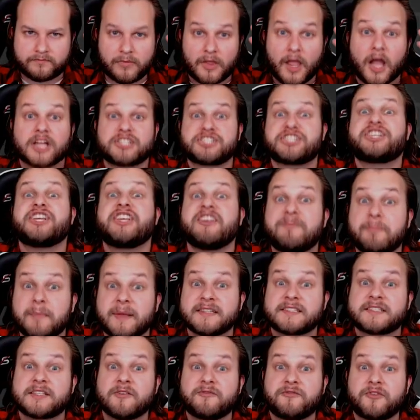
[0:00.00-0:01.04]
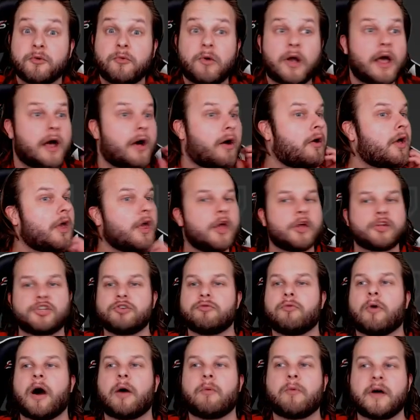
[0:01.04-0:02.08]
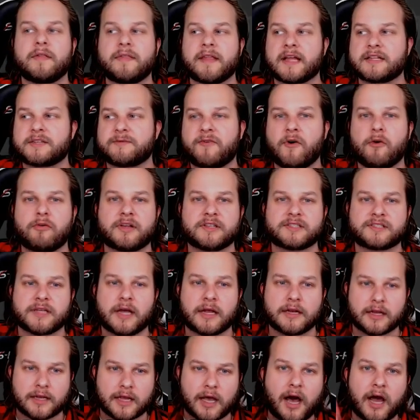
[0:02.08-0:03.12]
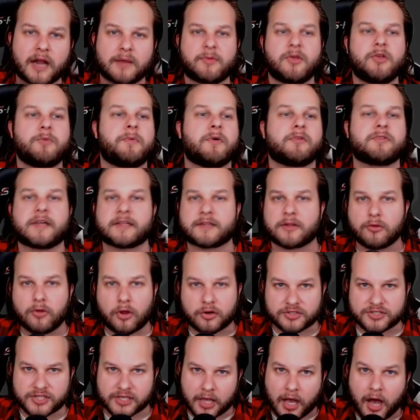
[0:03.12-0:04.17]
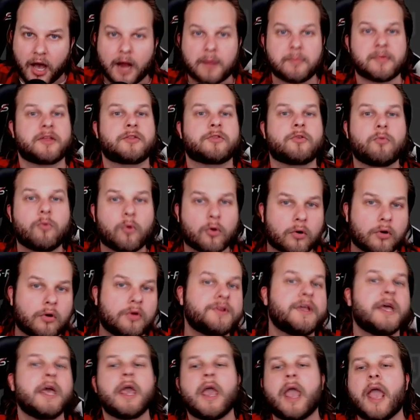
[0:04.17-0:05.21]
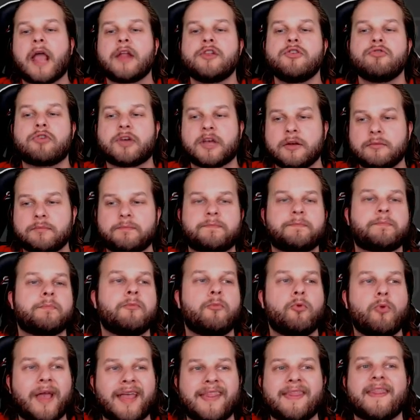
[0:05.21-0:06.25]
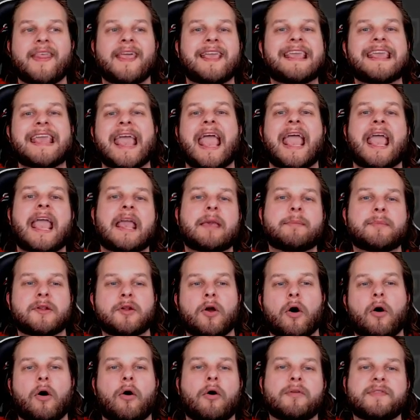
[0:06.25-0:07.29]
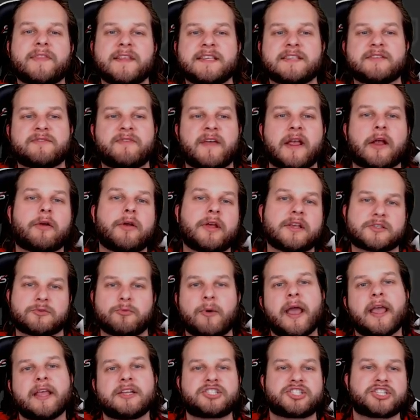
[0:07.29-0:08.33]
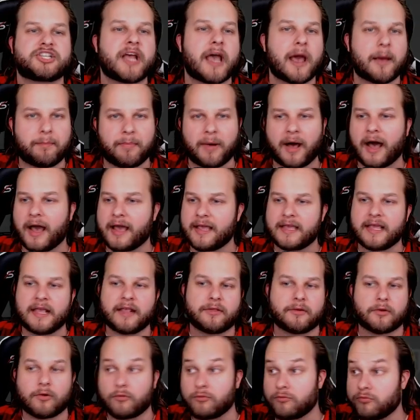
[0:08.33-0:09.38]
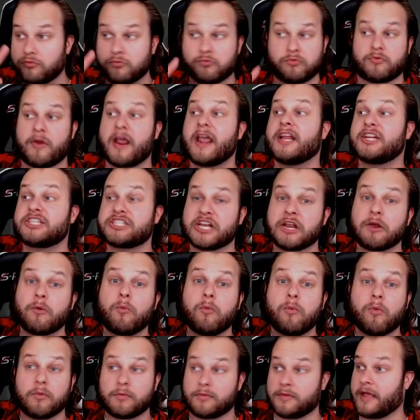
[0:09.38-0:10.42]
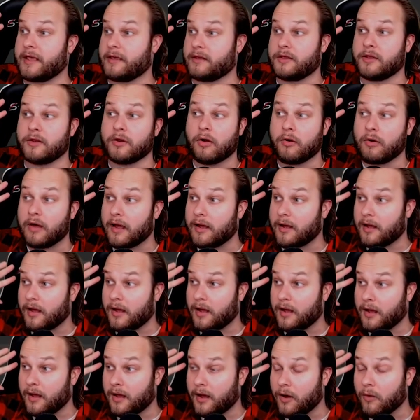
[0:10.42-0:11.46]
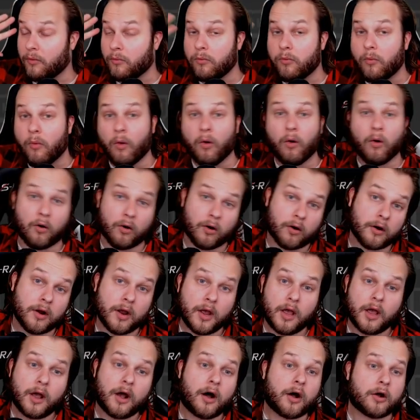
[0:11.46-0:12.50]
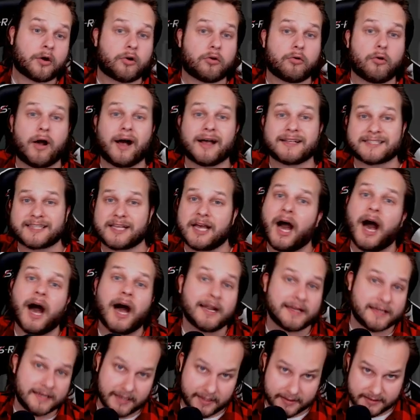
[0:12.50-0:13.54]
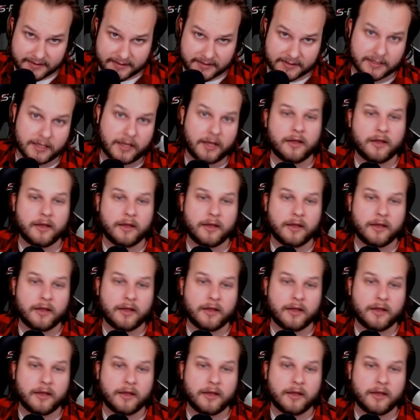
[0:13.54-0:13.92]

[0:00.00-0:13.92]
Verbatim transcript: achievements, if you will? Do you want one that's focused on economy? build like the largest economy in the world, and you can win the game in all these various ways, Shep, by either raging like you know a, a, a war across continents